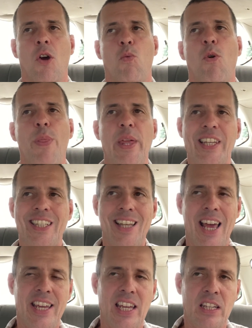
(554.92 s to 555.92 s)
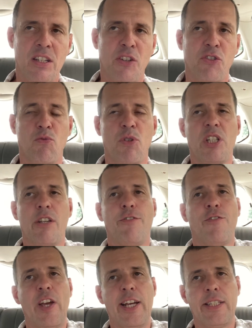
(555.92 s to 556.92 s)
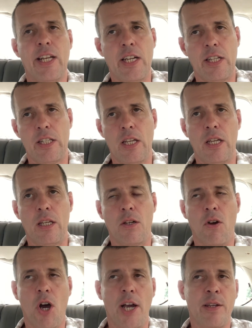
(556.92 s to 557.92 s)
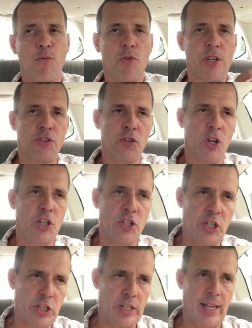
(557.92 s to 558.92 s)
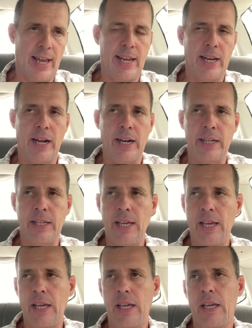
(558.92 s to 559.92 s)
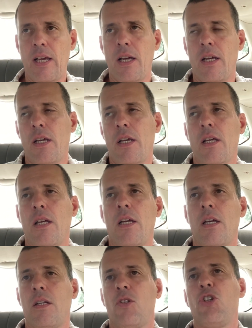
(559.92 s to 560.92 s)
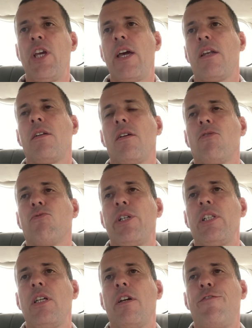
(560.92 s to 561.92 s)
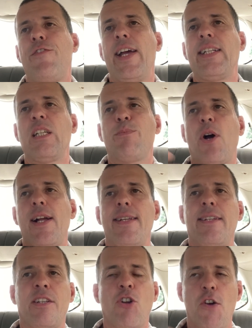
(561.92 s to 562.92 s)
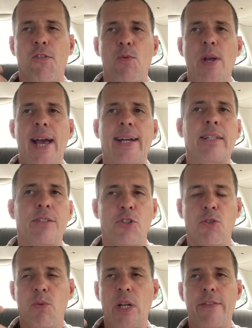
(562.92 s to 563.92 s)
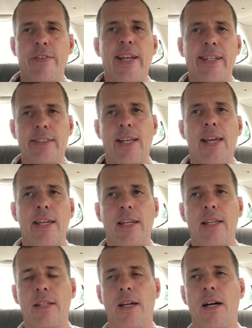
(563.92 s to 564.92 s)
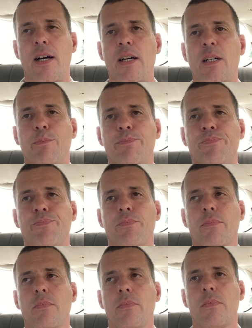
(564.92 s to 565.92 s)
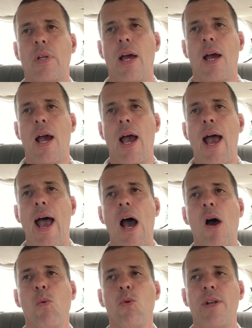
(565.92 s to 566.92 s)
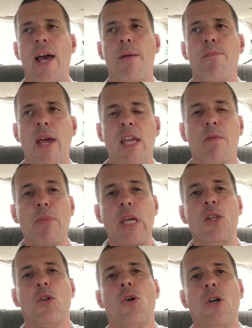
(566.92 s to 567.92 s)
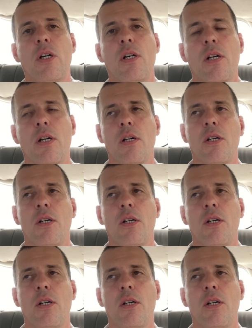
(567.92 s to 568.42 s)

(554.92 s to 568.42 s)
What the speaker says: What they're saying doesn't really affect anything. I can research this later. To get really affected by this and overreact to whatever they're saying, how will that make me look?